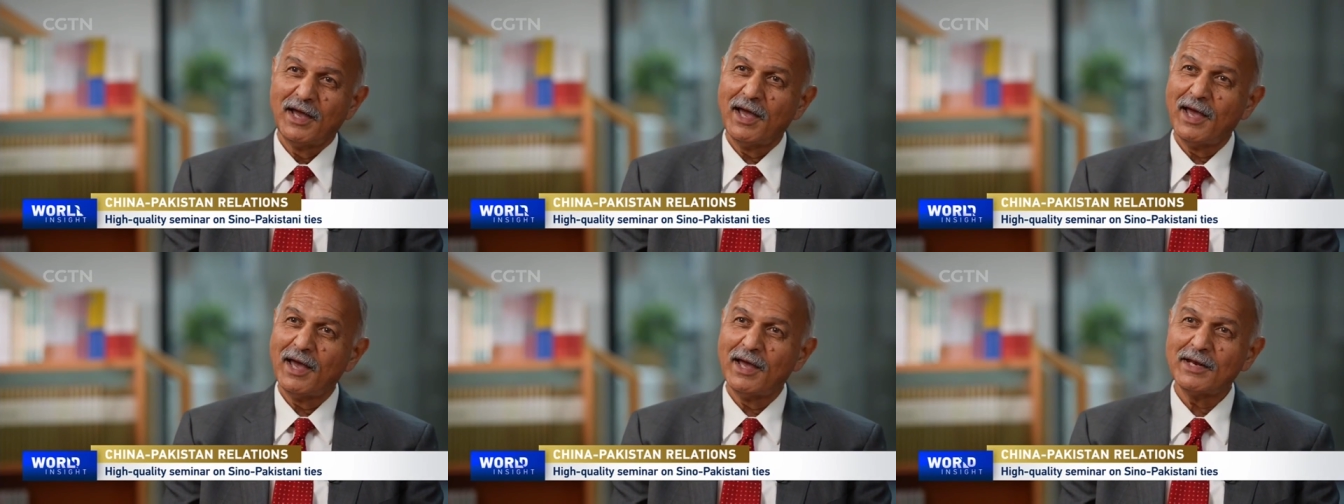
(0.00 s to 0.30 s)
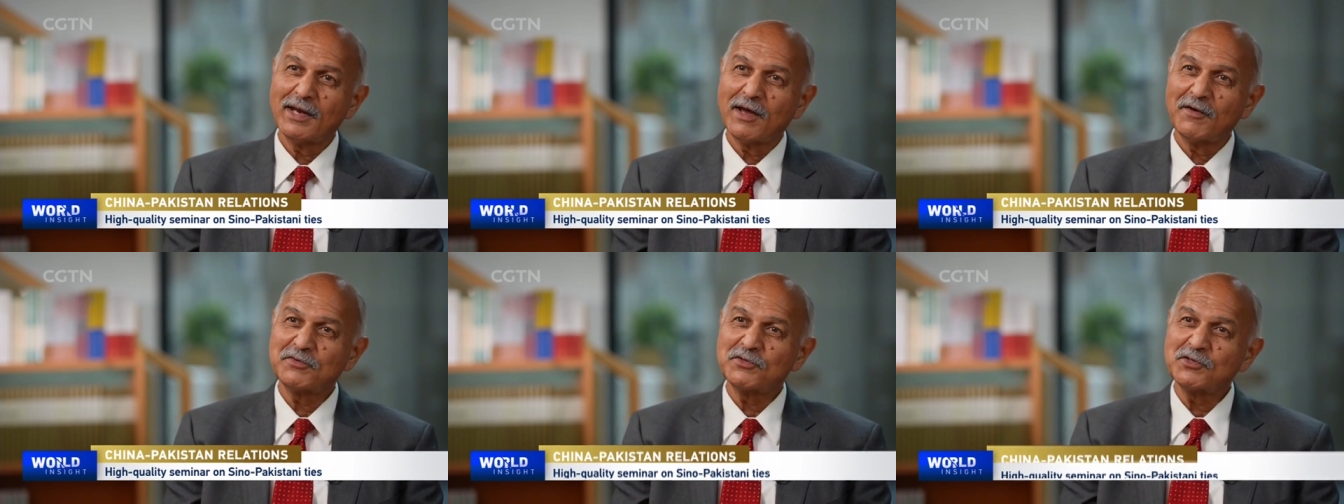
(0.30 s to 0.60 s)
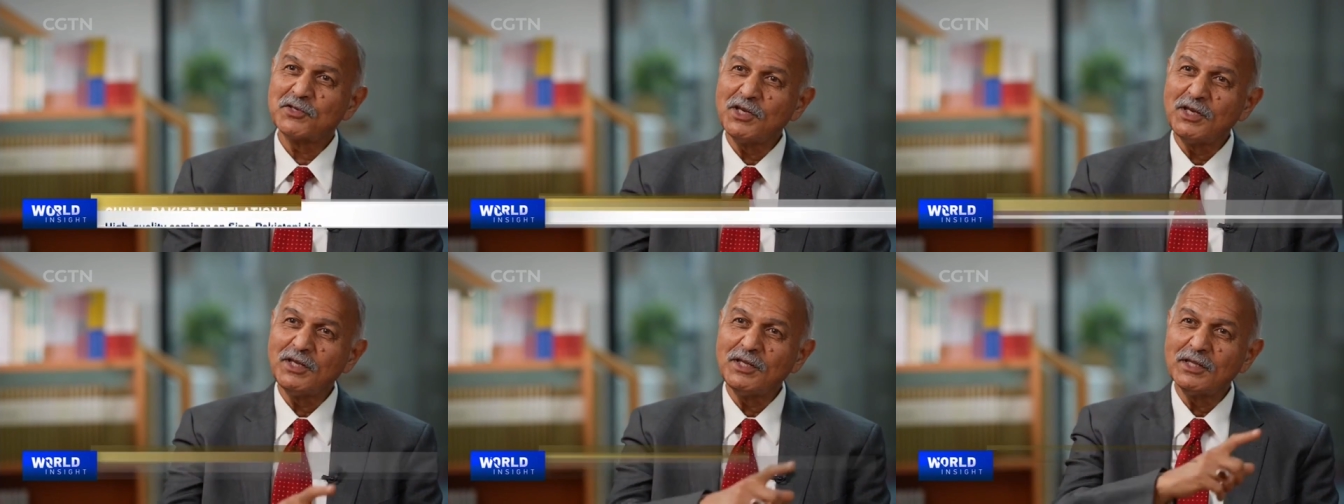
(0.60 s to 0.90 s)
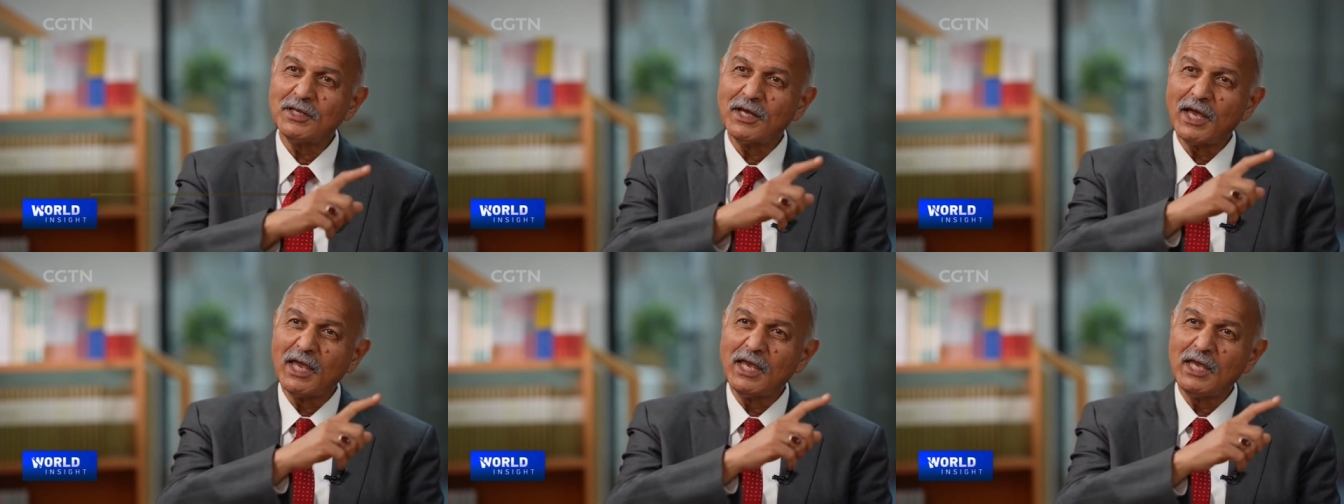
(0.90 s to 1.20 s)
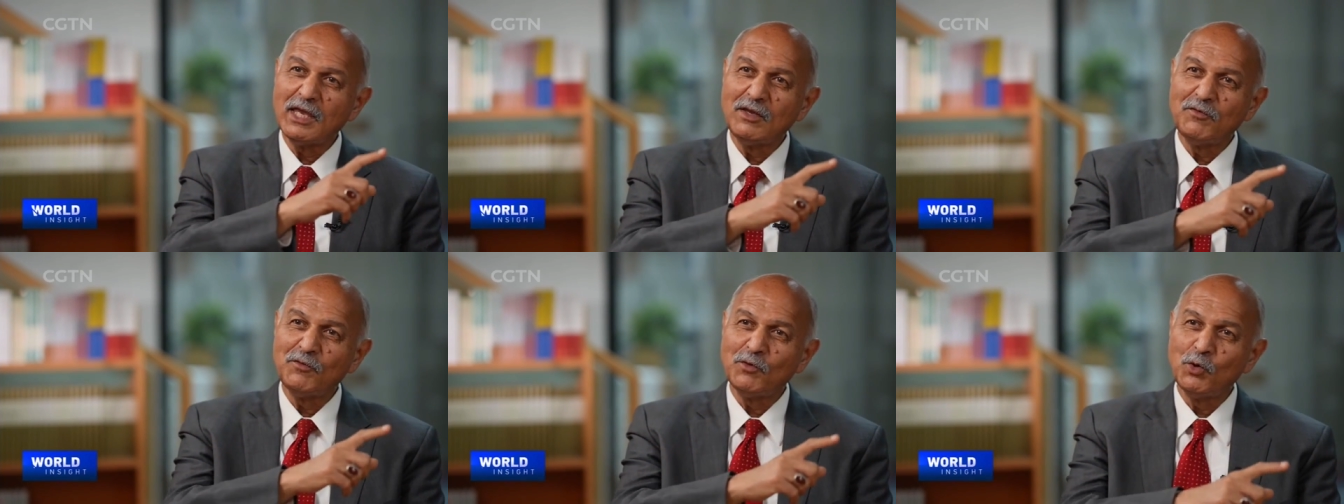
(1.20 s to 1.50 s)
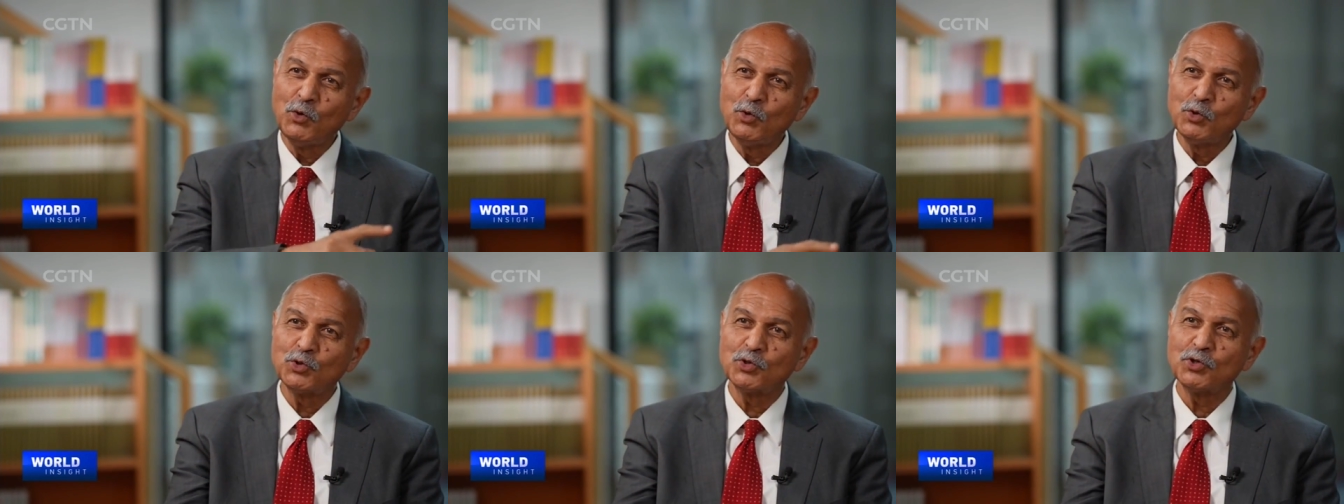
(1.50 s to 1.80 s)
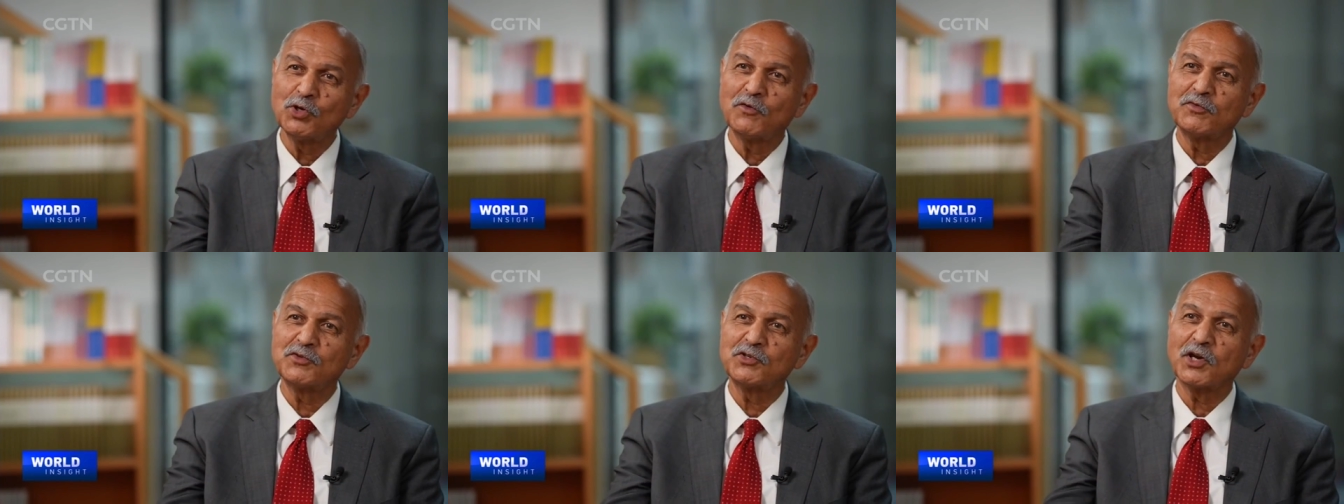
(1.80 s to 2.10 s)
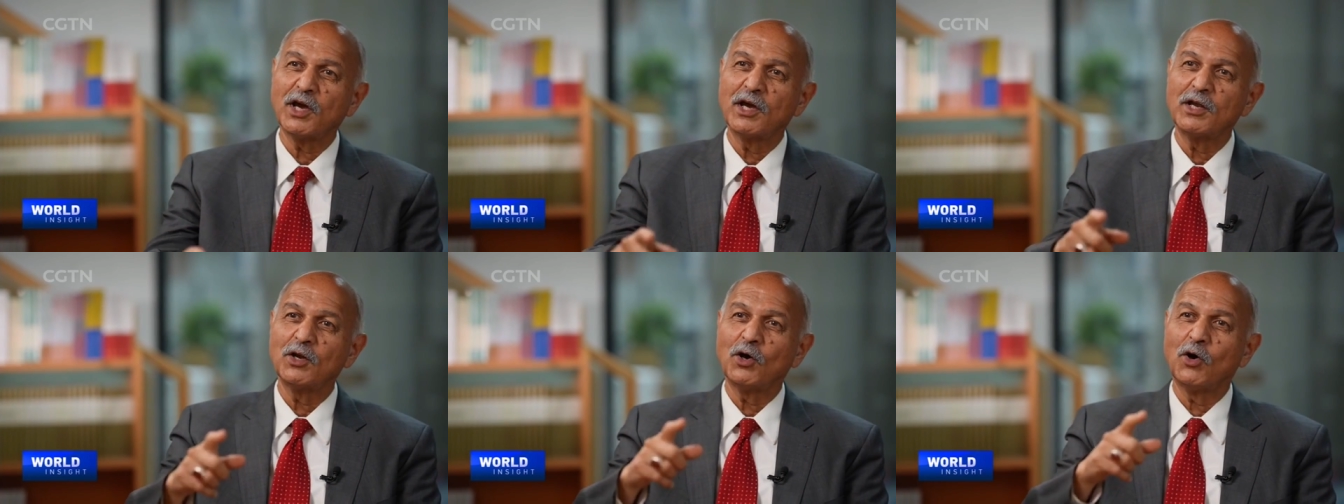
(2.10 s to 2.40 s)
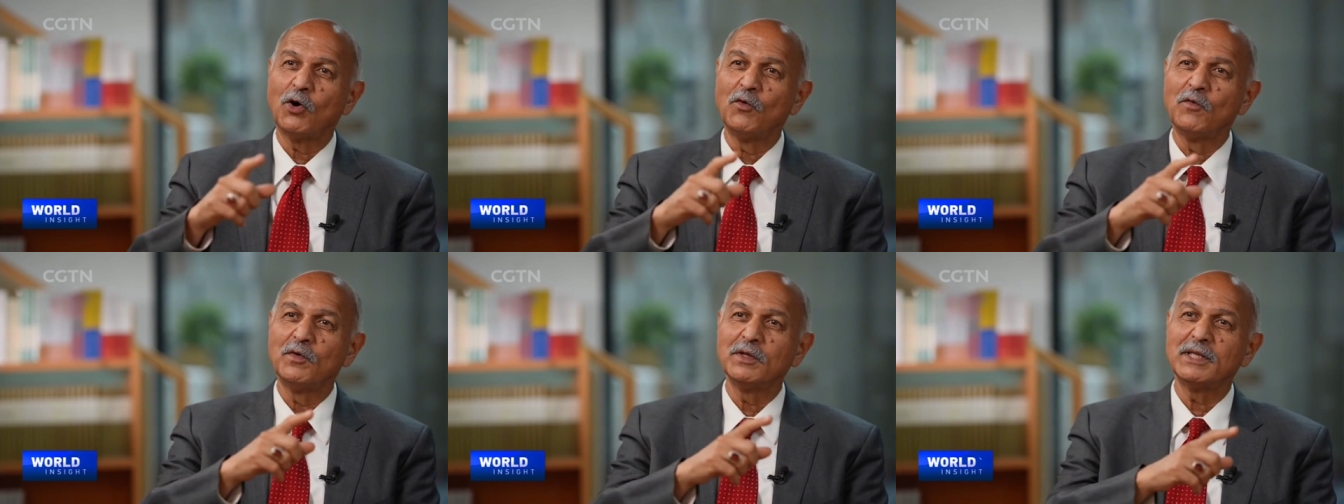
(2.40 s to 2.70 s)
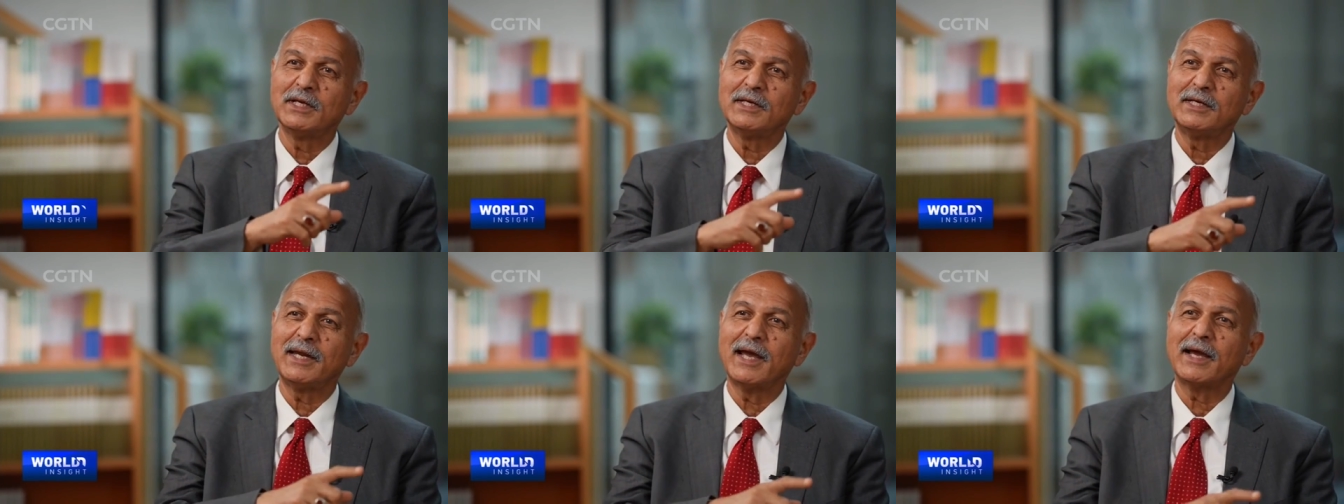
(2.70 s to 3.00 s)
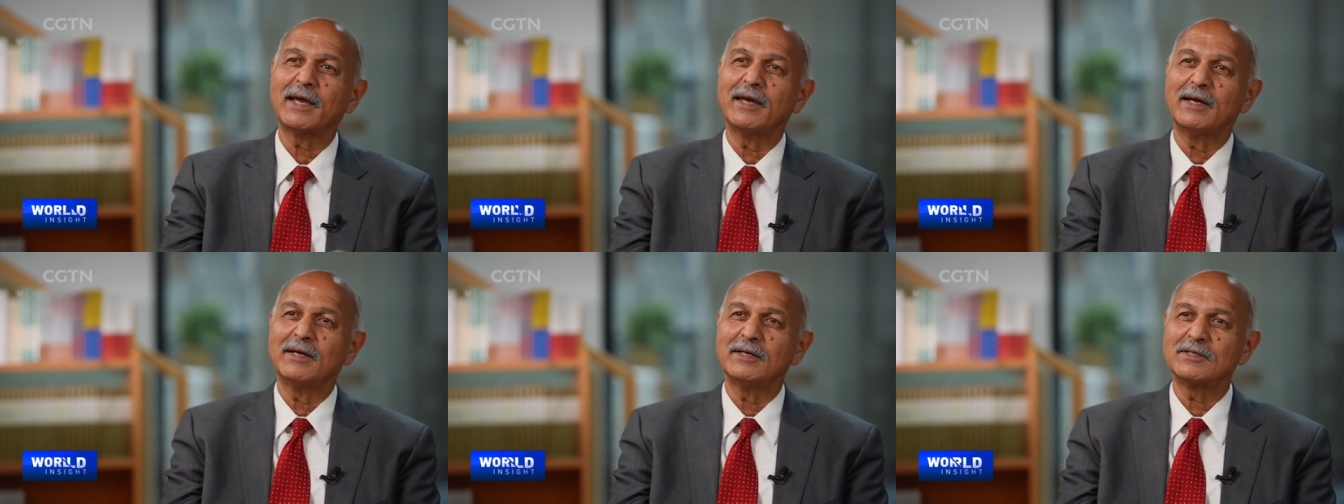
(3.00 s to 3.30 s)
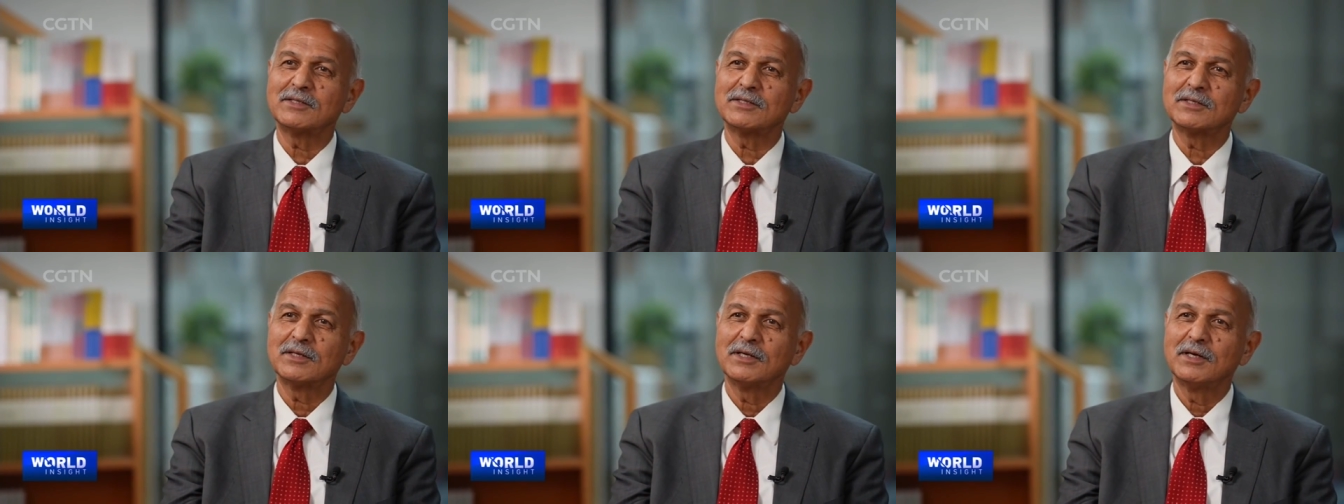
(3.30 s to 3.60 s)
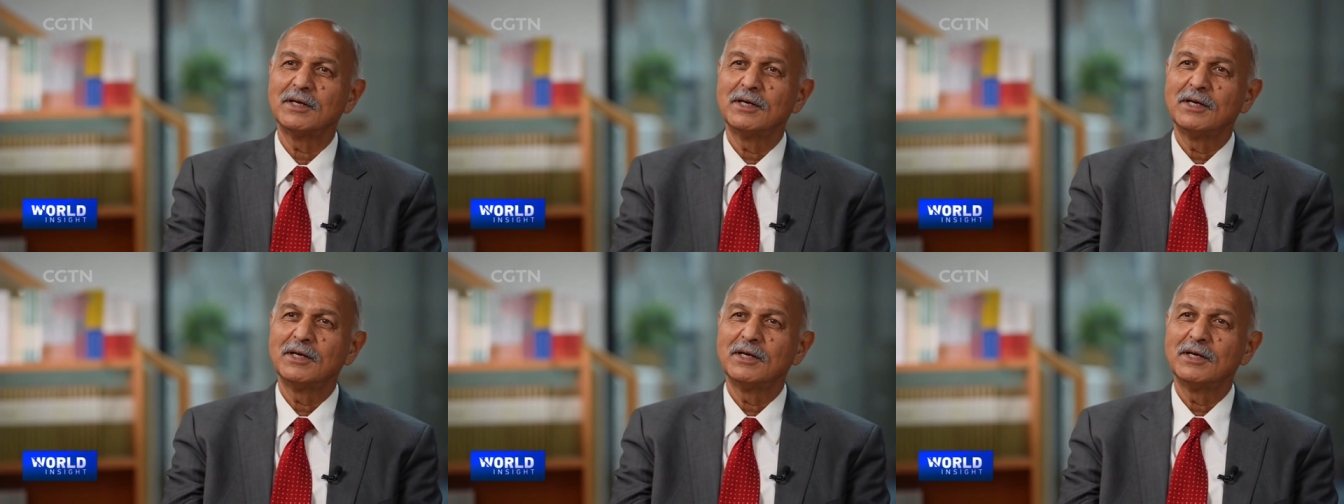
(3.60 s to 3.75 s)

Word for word: and I've seen the evolution of China over the decades.